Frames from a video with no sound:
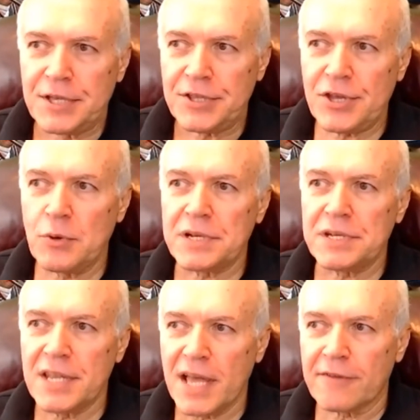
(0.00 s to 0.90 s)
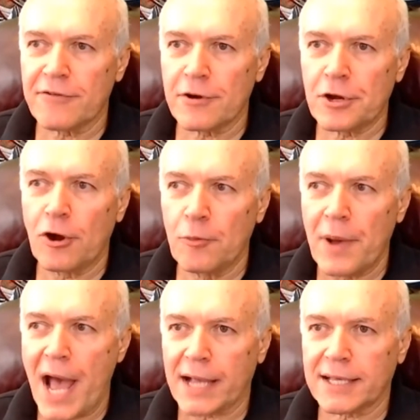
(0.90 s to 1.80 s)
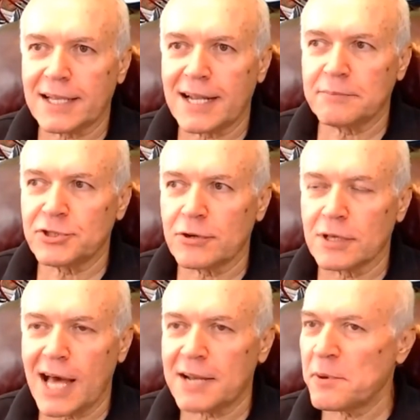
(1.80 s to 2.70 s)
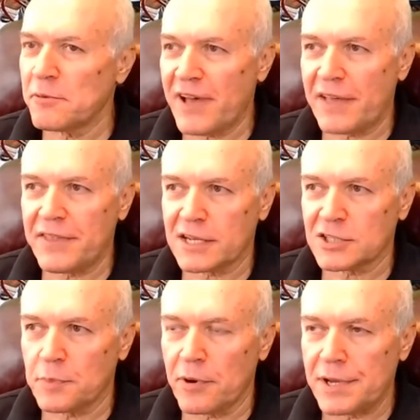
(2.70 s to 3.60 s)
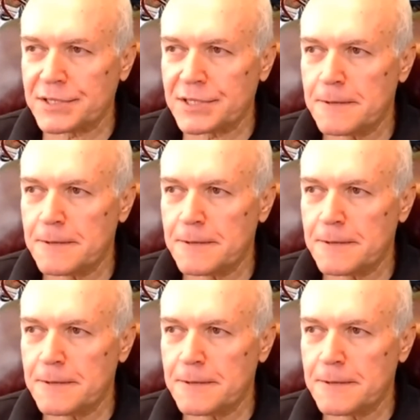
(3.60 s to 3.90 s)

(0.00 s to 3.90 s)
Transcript: You would never go back. And I'm sure a lot of people have had that experience.